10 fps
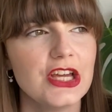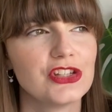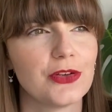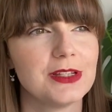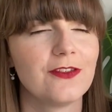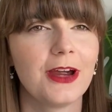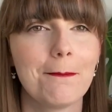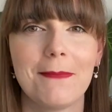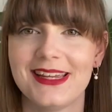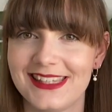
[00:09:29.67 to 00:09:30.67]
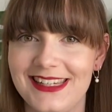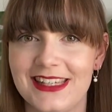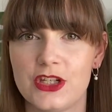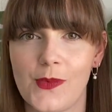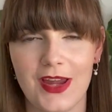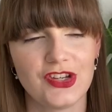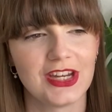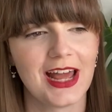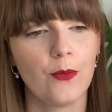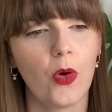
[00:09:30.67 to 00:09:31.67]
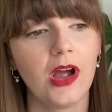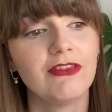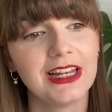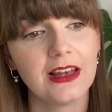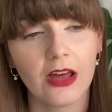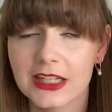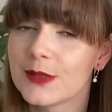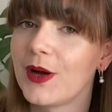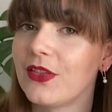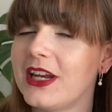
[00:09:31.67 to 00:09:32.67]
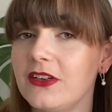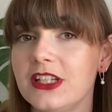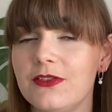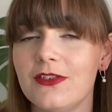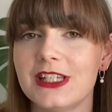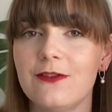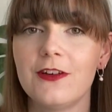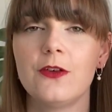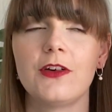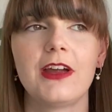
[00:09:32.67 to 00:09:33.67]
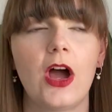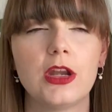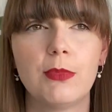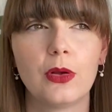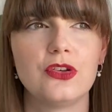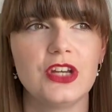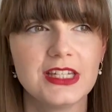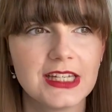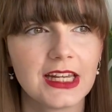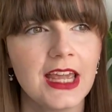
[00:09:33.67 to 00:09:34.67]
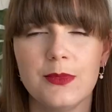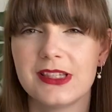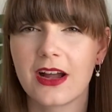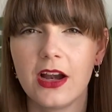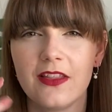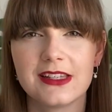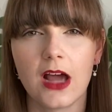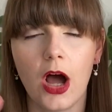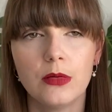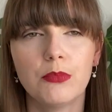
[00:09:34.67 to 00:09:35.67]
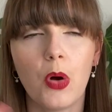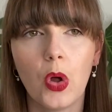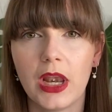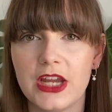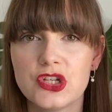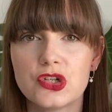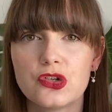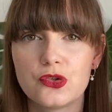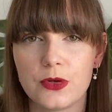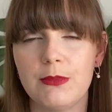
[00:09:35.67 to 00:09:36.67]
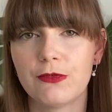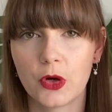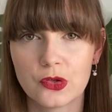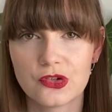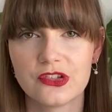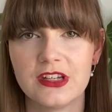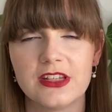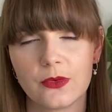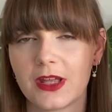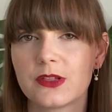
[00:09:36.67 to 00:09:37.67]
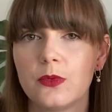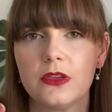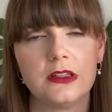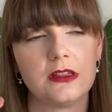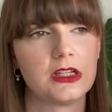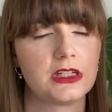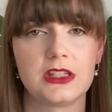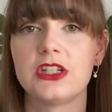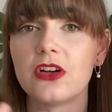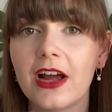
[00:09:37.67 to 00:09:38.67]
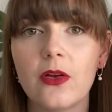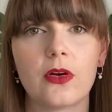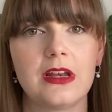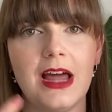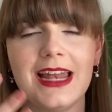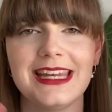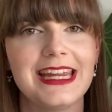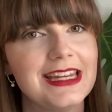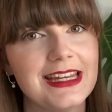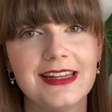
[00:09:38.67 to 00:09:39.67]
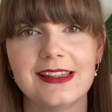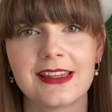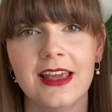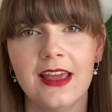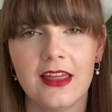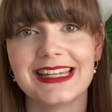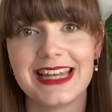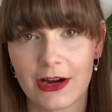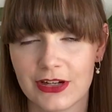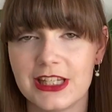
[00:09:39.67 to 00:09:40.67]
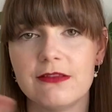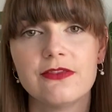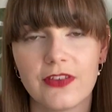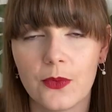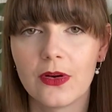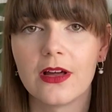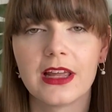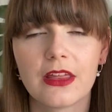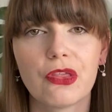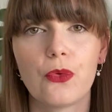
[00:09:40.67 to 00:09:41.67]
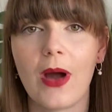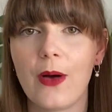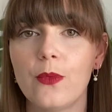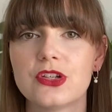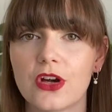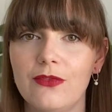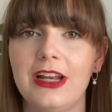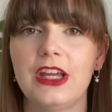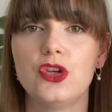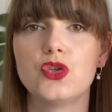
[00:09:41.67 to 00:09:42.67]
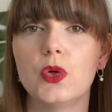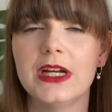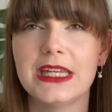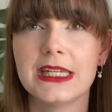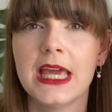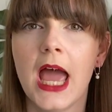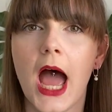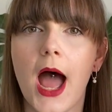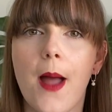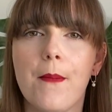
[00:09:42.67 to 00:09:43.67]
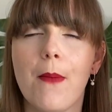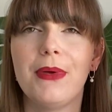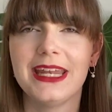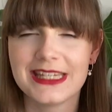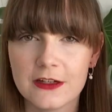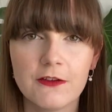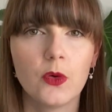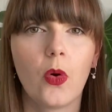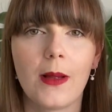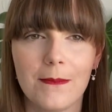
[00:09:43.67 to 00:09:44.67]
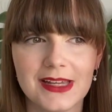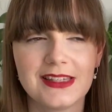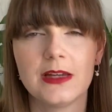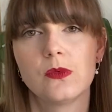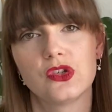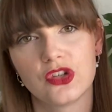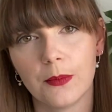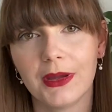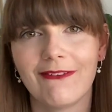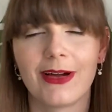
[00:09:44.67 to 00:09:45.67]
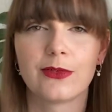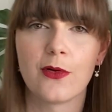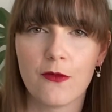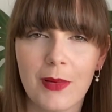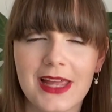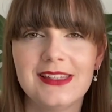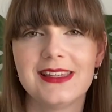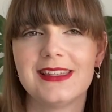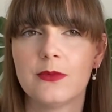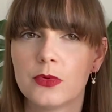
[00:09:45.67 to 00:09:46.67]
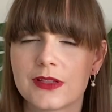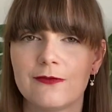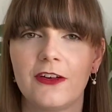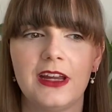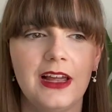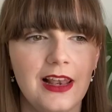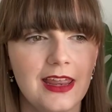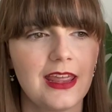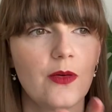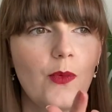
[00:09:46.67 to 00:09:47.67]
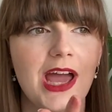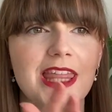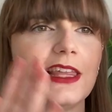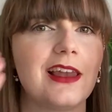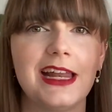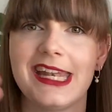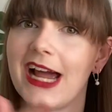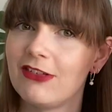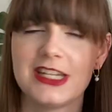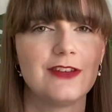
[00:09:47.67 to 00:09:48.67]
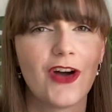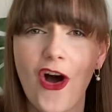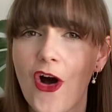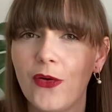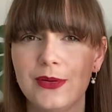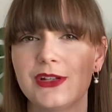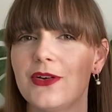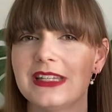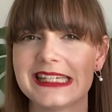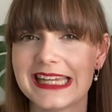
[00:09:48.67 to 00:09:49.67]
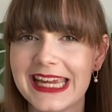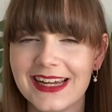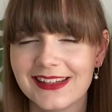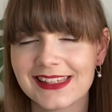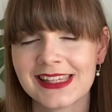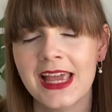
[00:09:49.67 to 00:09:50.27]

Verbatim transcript: So it's a very messy situation and what I really liked about the narrative is it felt very unapologetic. It was kind of this unpolished stream of consciousness or that's what the, the, the dialogue and, and Edie's narrative felt like throughout, which I really enjoyed. Um, but it did feel quite messy. It was jumping around a lot of places. It wasn't very clear where the like narrative arc was going to take us.